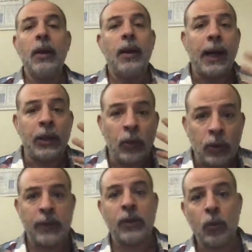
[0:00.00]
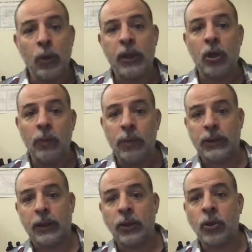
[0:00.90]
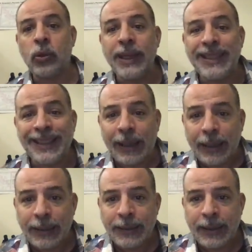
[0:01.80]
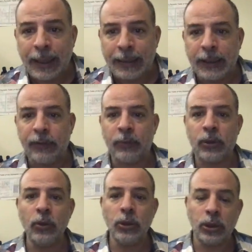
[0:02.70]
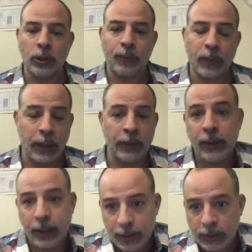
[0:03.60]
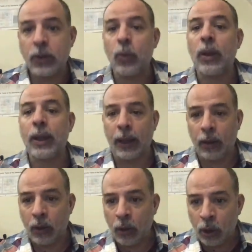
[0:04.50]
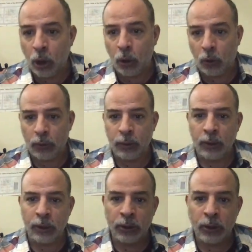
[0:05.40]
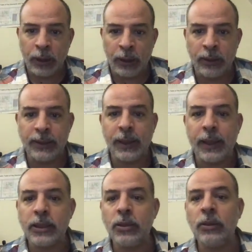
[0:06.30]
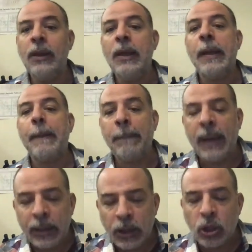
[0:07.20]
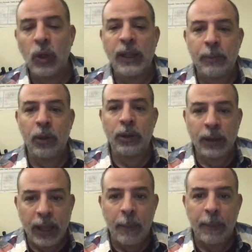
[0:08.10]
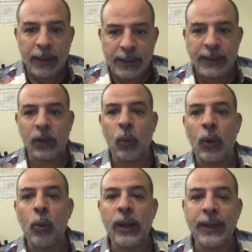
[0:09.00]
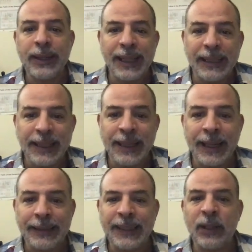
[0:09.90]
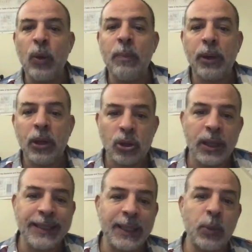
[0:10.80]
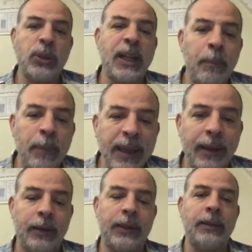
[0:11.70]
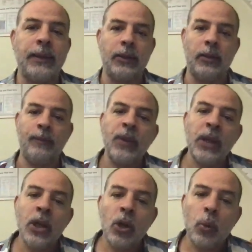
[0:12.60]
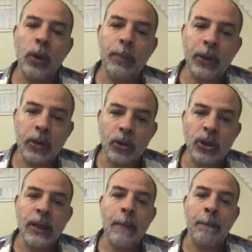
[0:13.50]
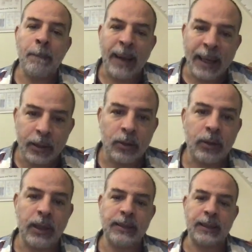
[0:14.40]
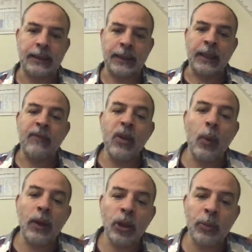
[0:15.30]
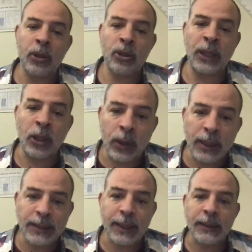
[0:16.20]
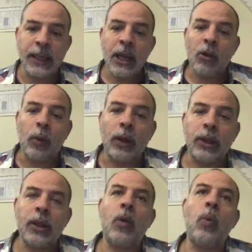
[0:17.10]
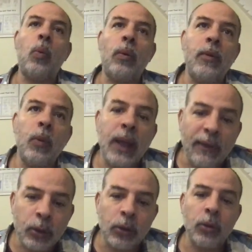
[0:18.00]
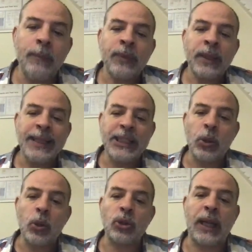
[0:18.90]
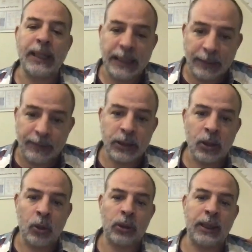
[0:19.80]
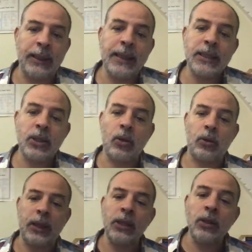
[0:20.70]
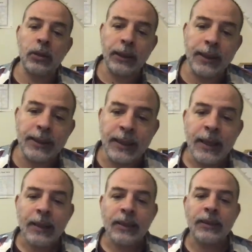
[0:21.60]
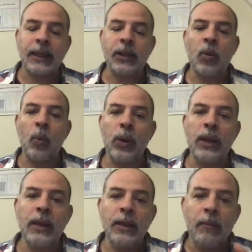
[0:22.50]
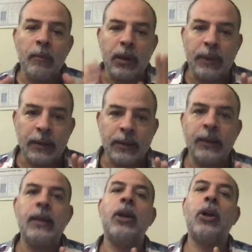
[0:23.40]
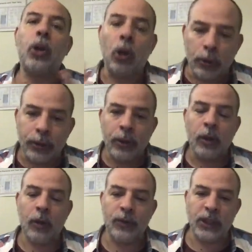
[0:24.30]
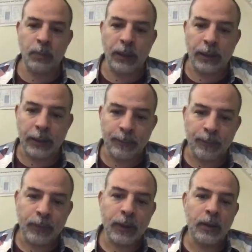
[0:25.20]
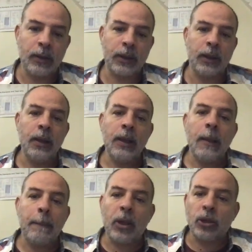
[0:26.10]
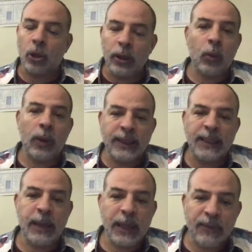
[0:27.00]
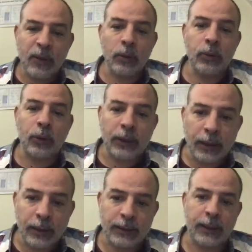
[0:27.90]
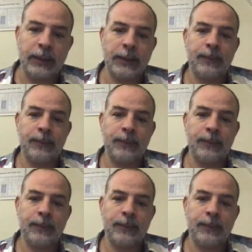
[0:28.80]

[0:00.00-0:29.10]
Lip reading: Another method will be the opposite, to crystallize calcite from solution. And yes, we can go in this direction, but usually the problem that happens is that when we're crystallizing calcite, we produce crystals which are bigger than nano. We produce microcrystals. And if we want to produce nanocrystals, what we have to do is to use additives, organics or inorganics, that will prevent growth of this mineral. Okay? Because otherwise it's very difficult to retain the size.